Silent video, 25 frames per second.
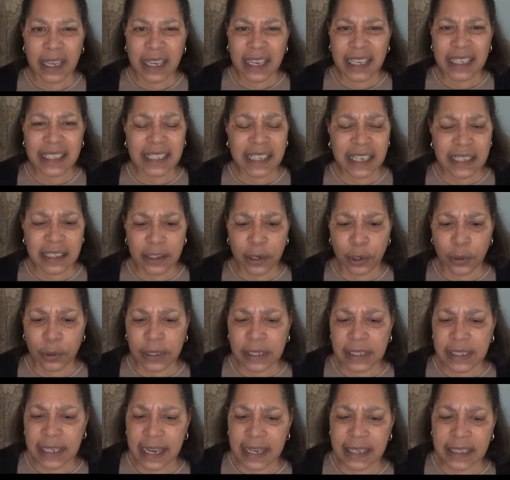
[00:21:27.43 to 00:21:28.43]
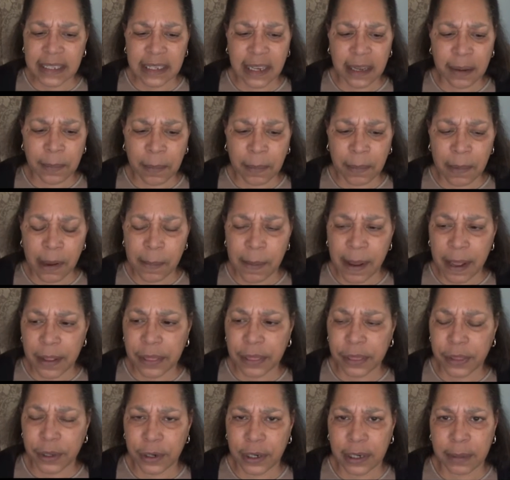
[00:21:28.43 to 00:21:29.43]
he says it only takes him
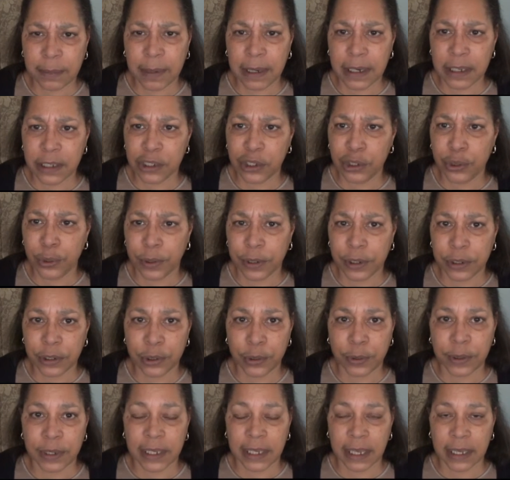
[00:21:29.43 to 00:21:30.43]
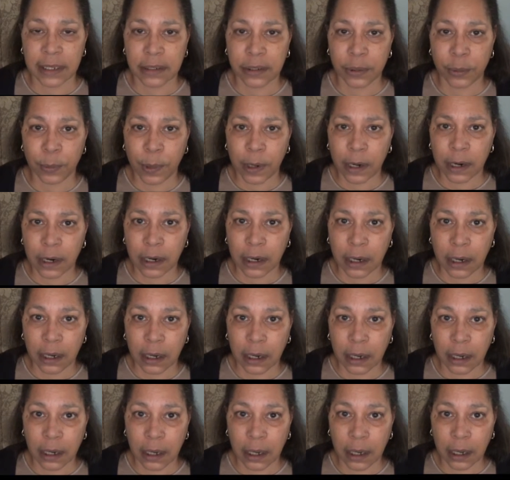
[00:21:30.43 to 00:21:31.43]
about 30 minutes door to door to get to
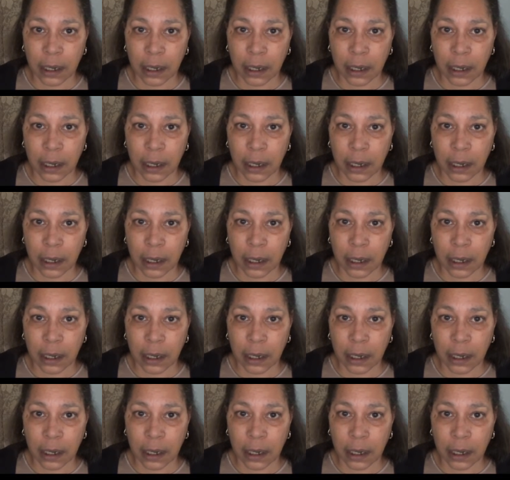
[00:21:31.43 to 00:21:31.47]
work.